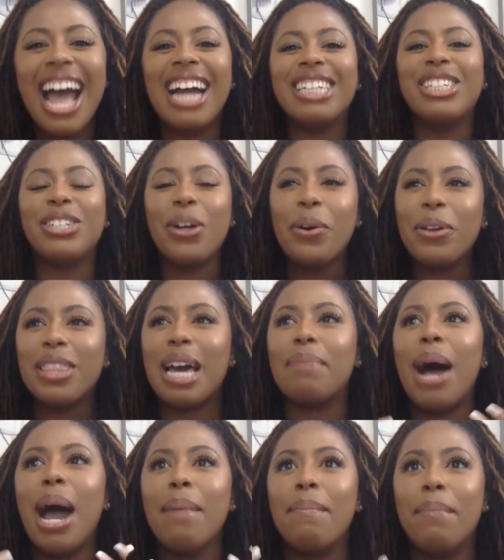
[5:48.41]
I joke that
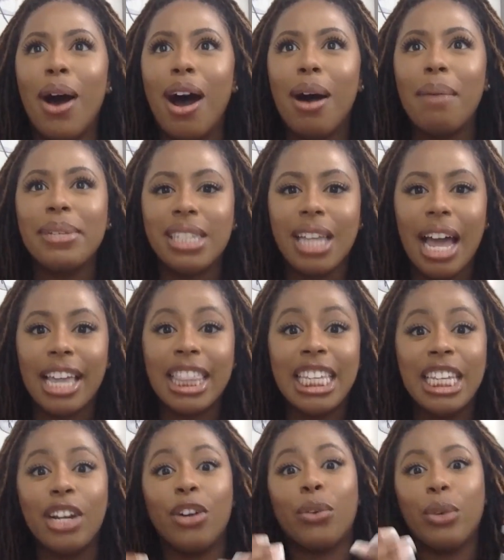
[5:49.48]
my mom is like
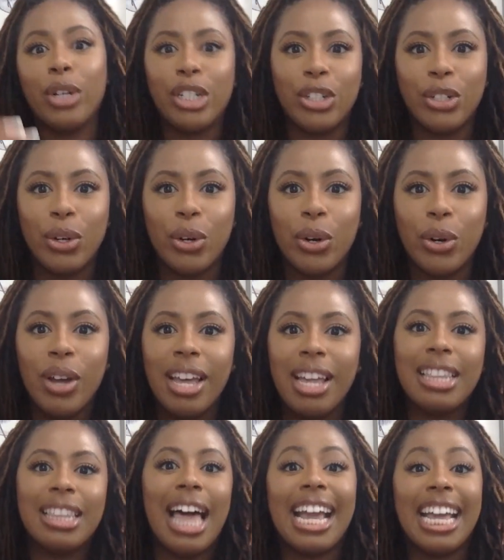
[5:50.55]
the original
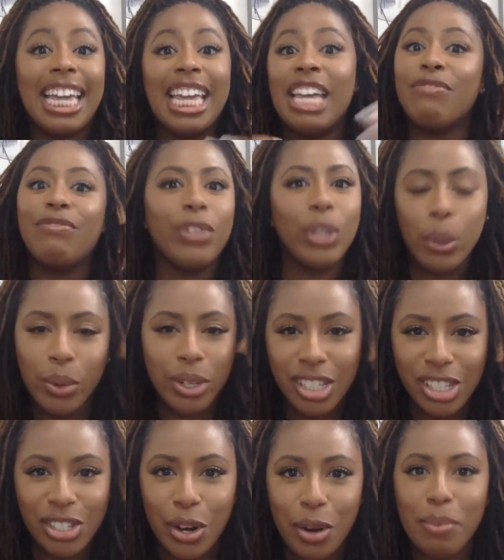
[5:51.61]
like
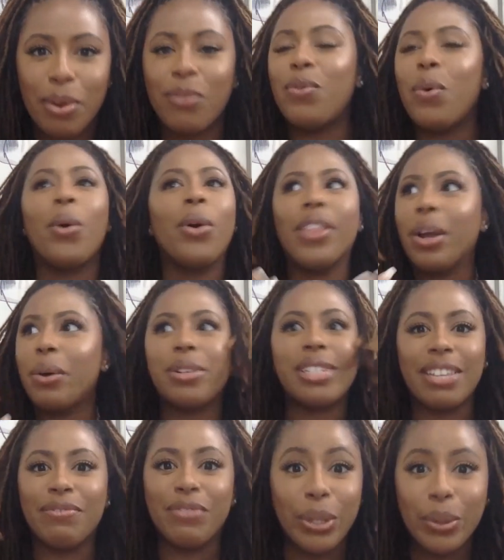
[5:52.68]
influencer before there
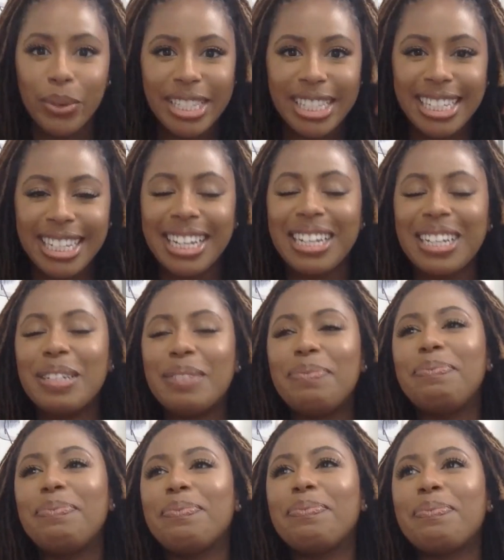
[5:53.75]

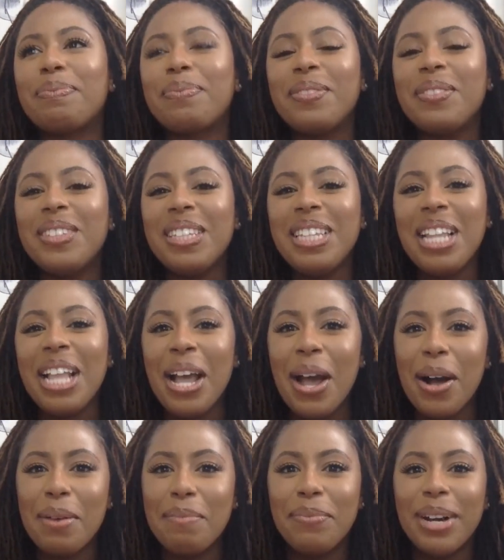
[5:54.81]
was.
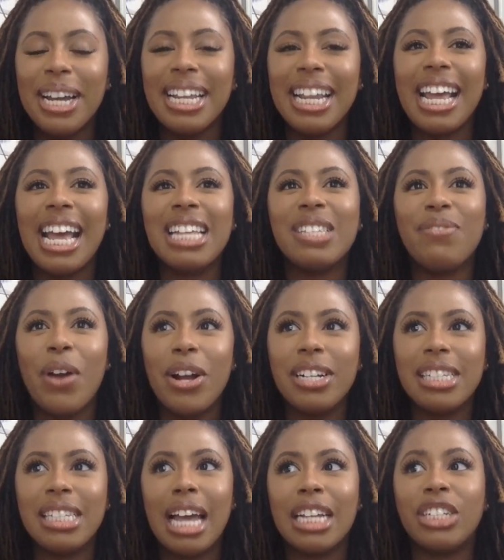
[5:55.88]
But as far
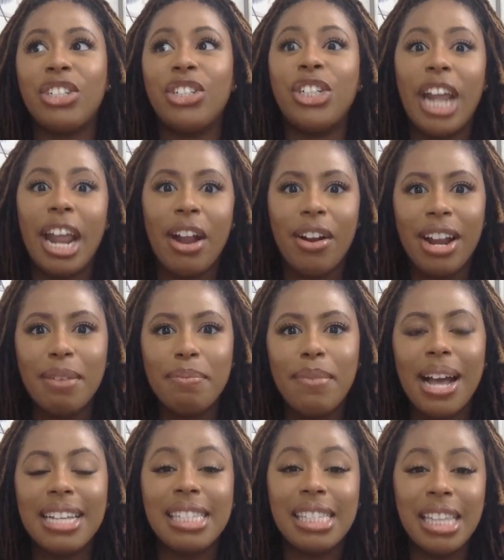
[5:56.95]
as like sharing
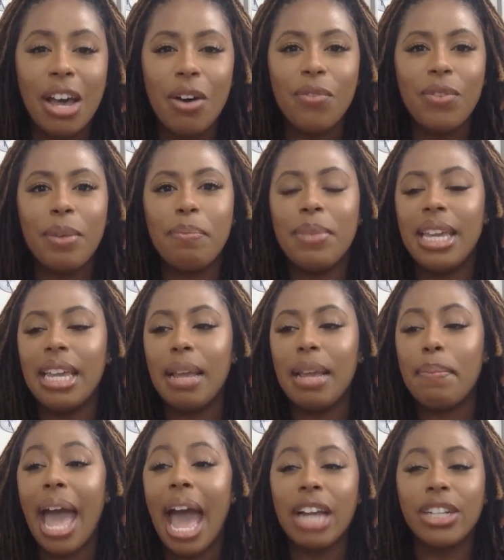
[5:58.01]
myself and
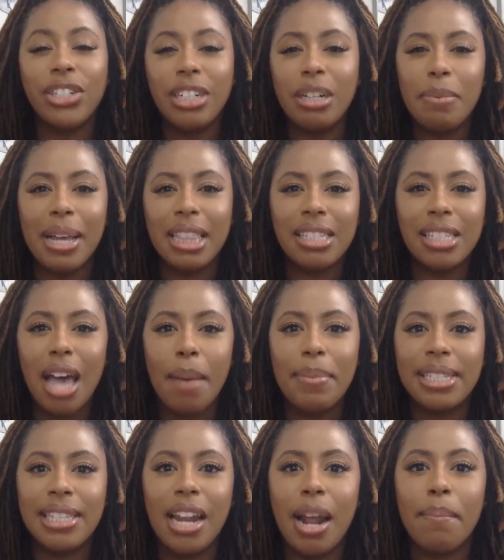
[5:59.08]
being passionate about the
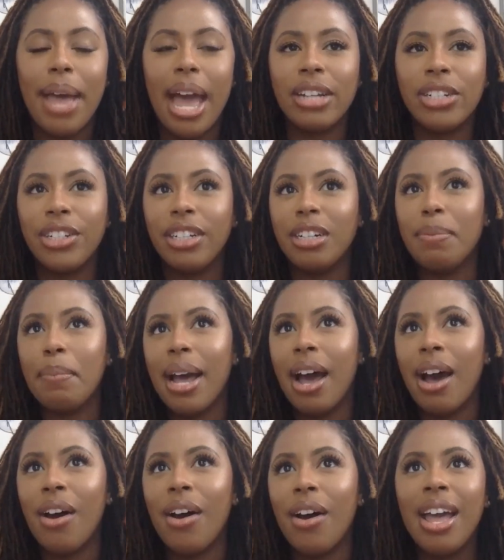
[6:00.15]
topics that I'm passionate
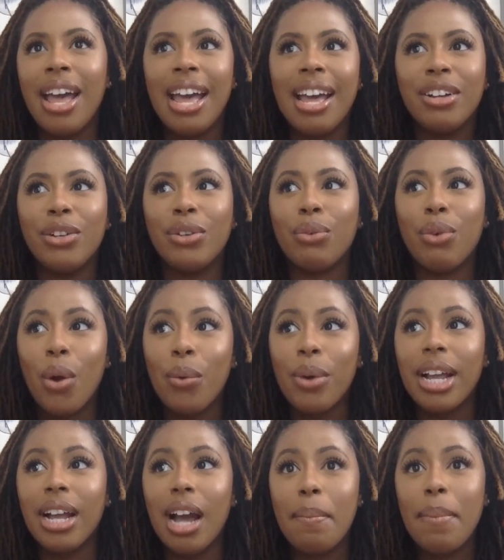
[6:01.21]
about,
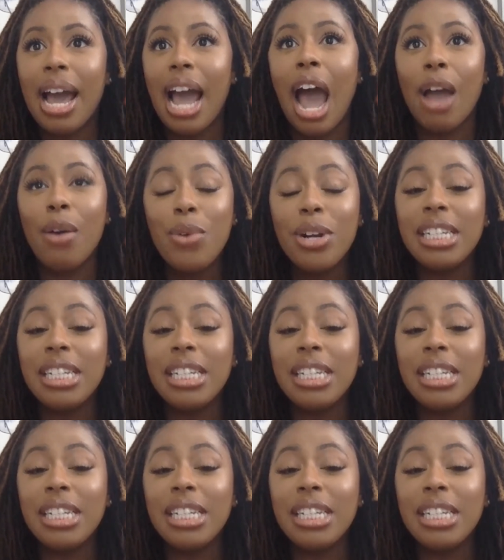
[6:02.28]
growing up, I